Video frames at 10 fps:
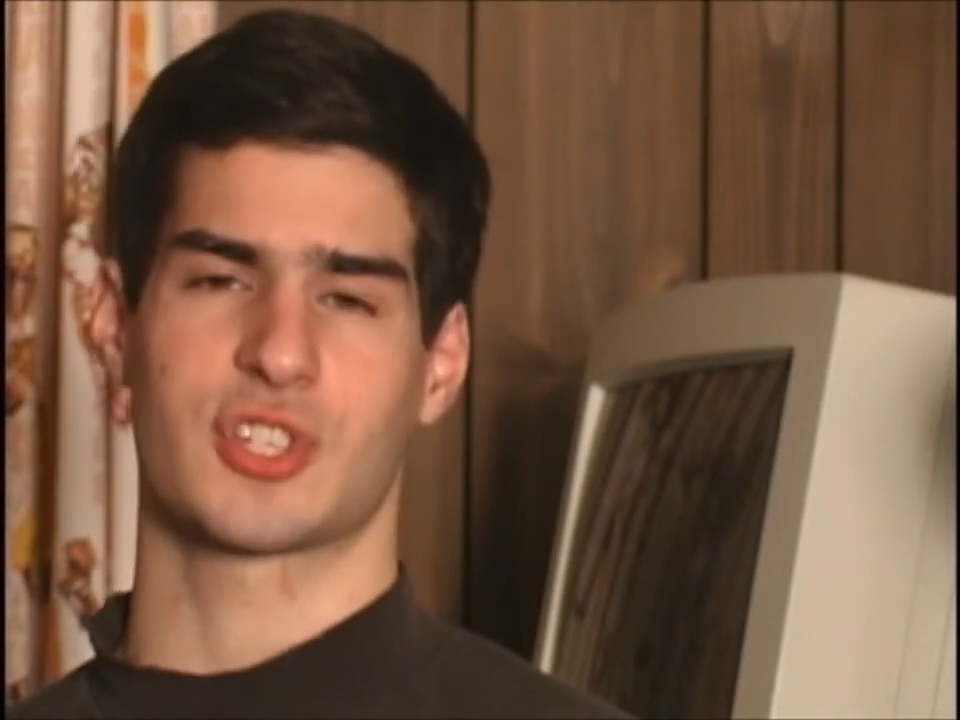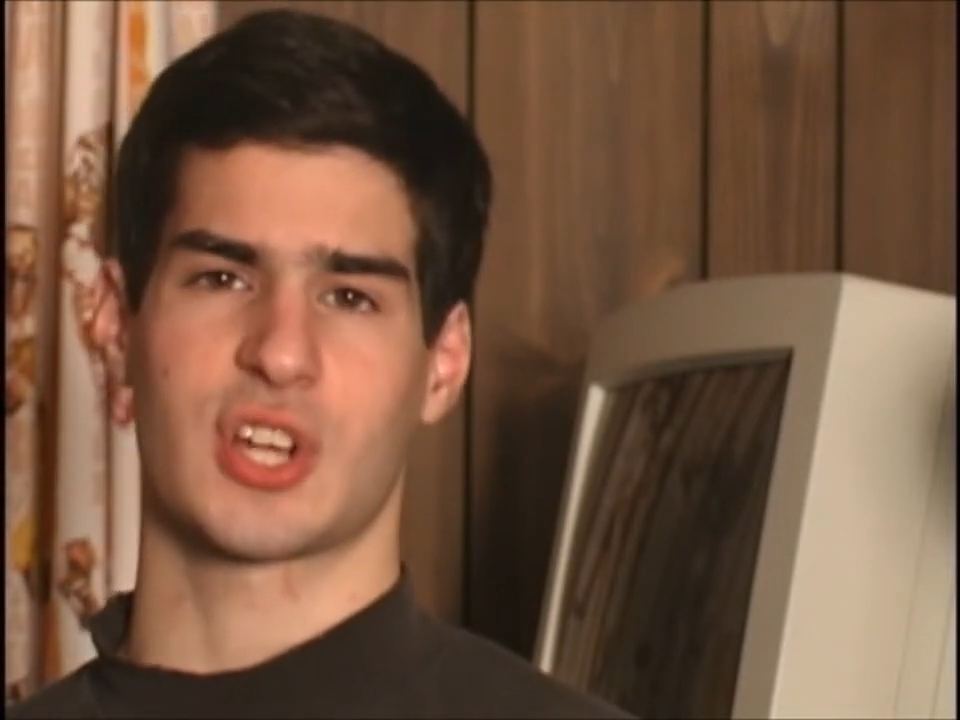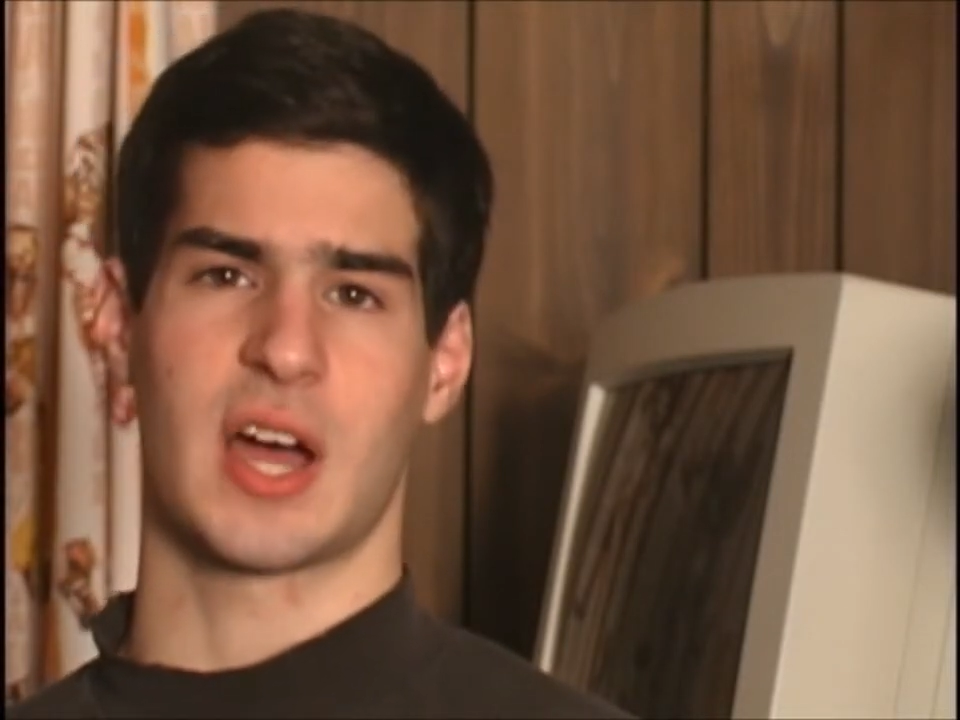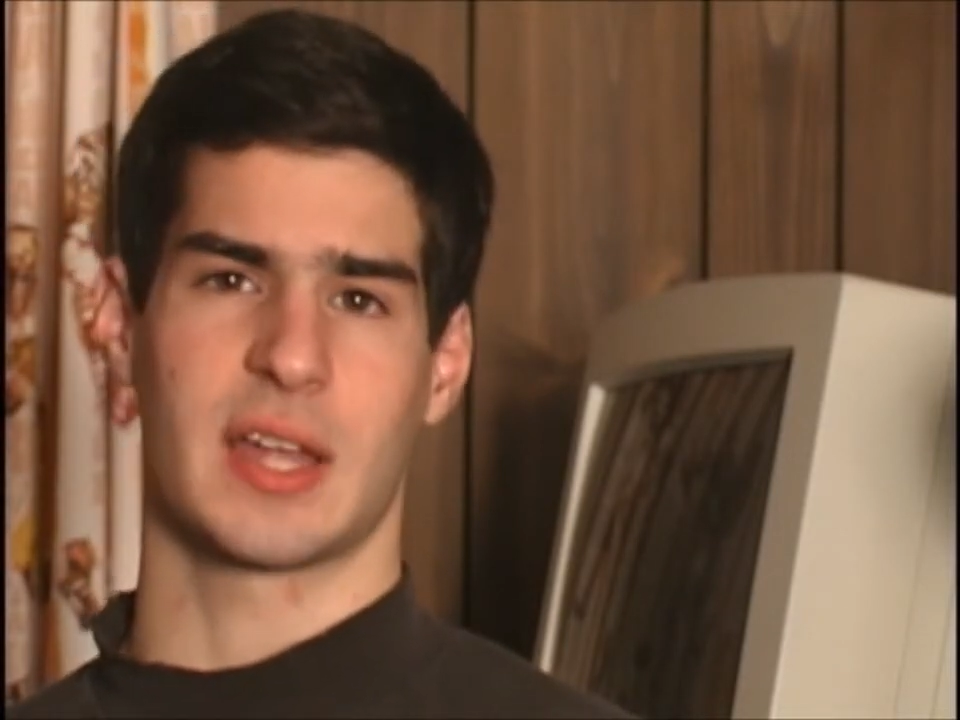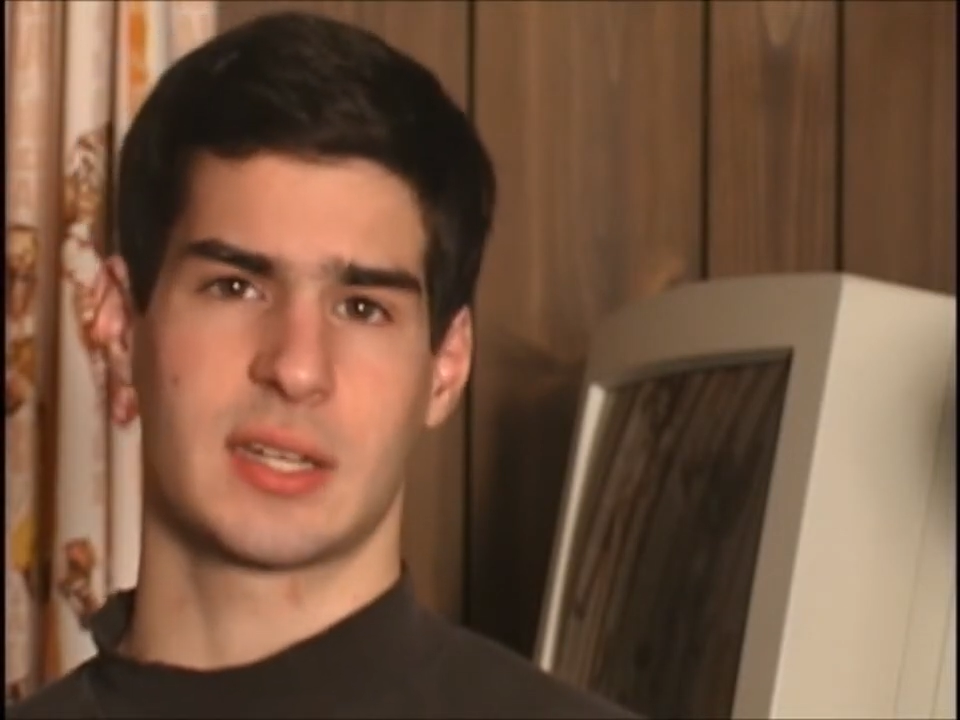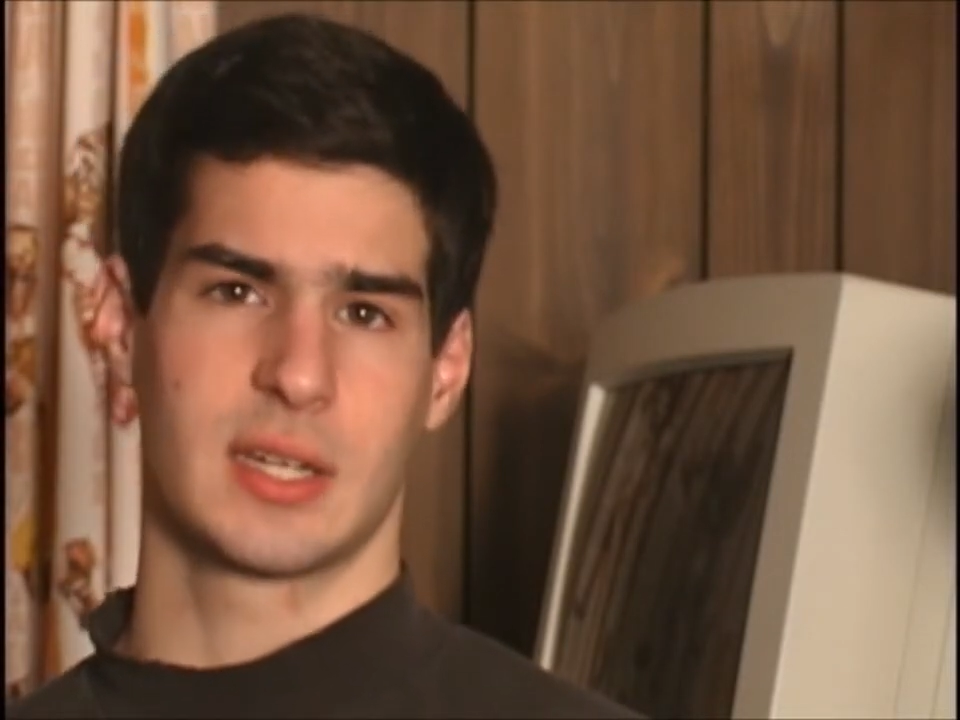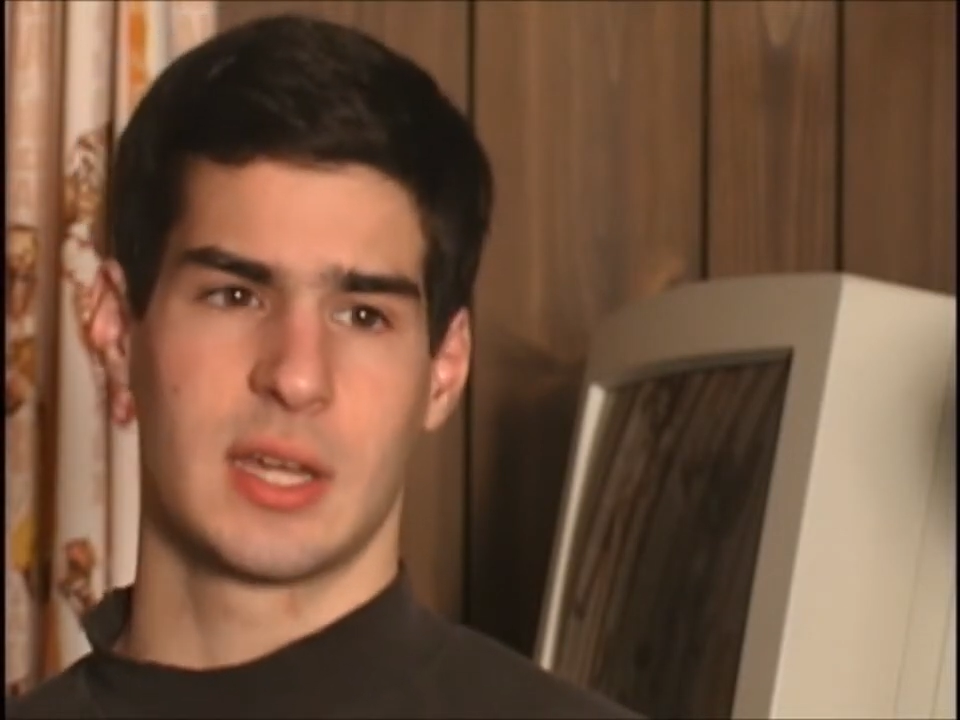shot.